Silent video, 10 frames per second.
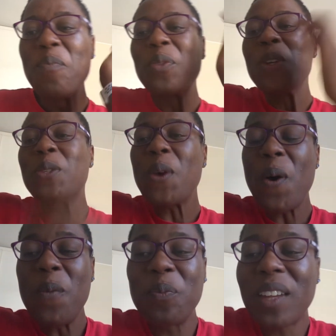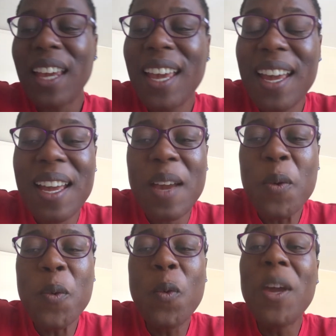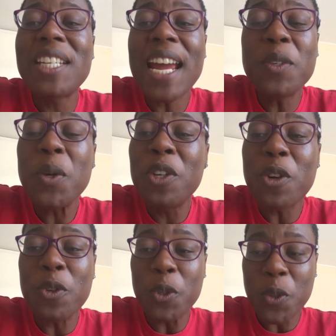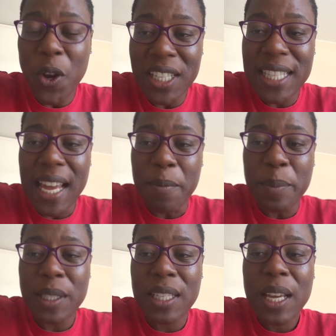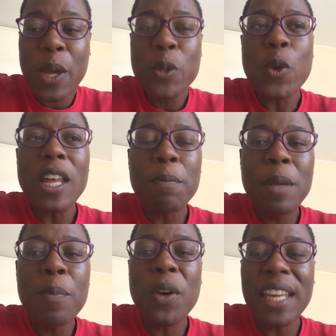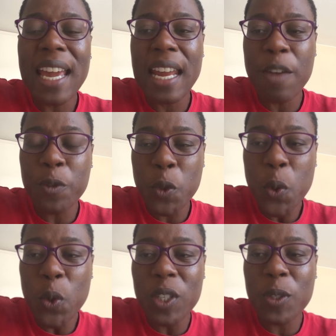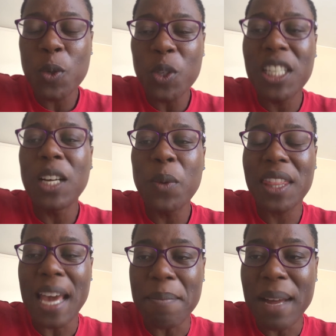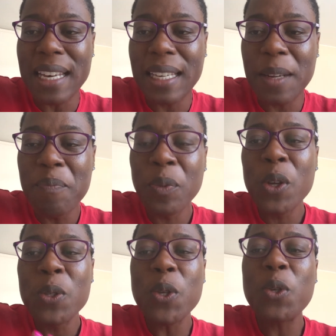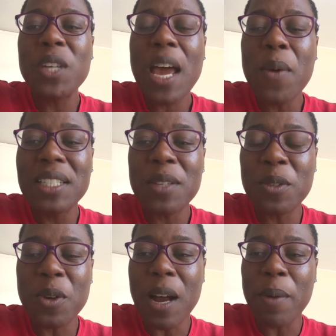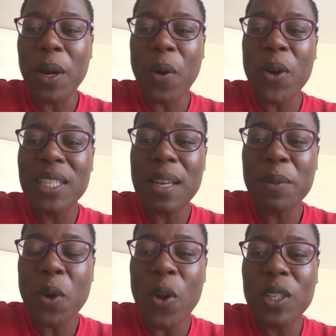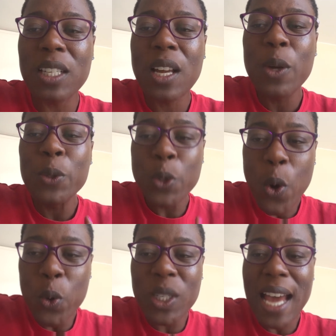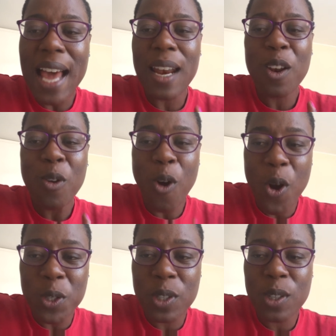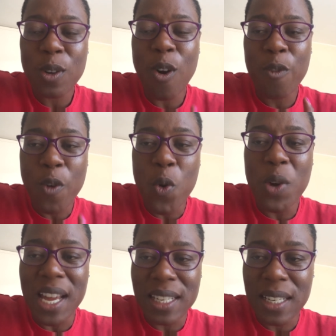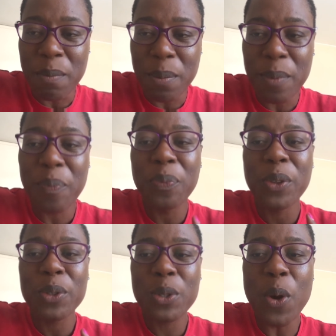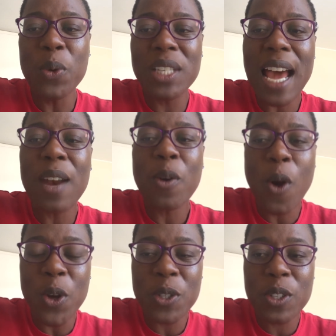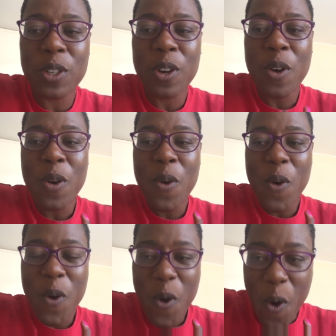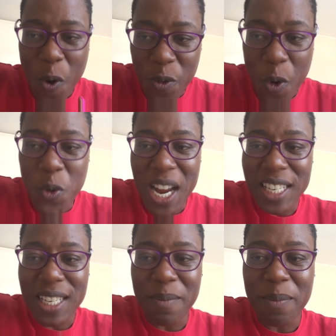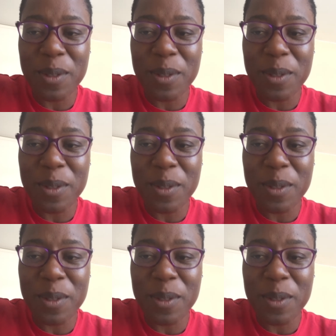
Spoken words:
So, we're trying to introduce concepts so that people can have tools to deal with their money. So today I want us to talk about a concept called total cost of ownership. Total cost of ownership.